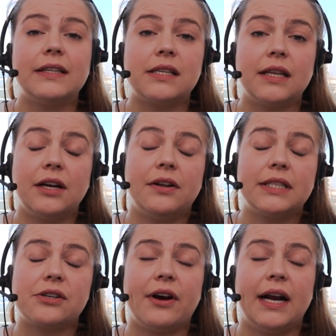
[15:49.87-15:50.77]
That's
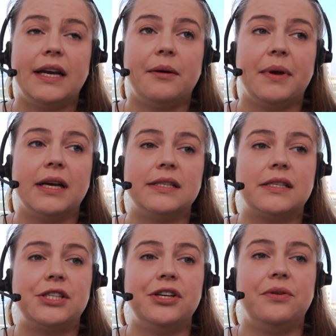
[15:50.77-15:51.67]
a great idea,
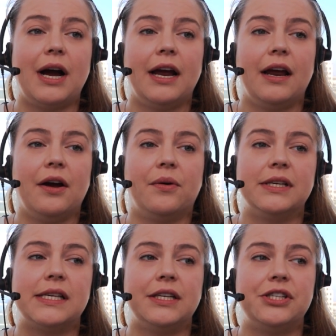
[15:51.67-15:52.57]
because too, I
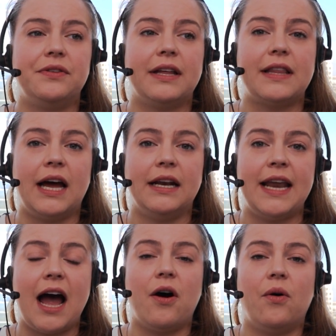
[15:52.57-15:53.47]
always say too that
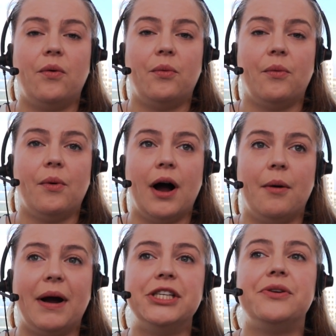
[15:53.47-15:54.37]
now
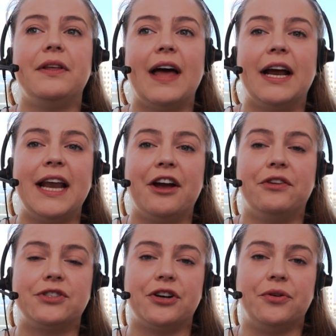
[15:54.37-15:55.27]
by doing that, now
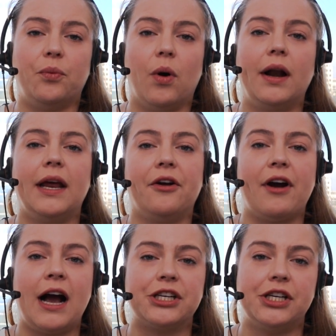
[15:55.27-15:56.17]
you've turned one
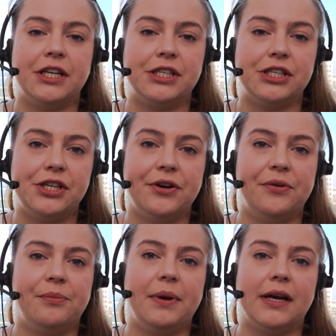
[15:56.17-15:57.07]
interaction into
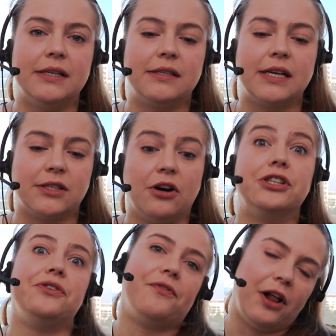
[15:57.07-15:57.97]
two, because as
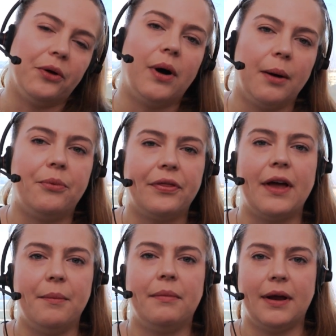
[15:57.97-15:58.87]
long as you follow up with
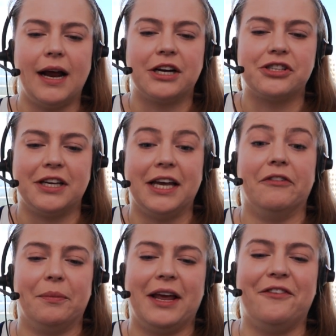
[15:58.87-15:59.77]
them and actually
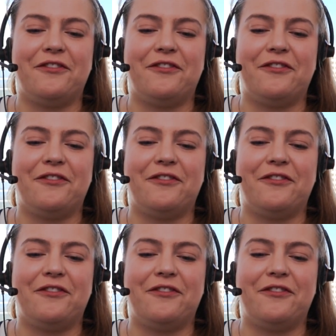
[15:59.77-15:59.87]
give them the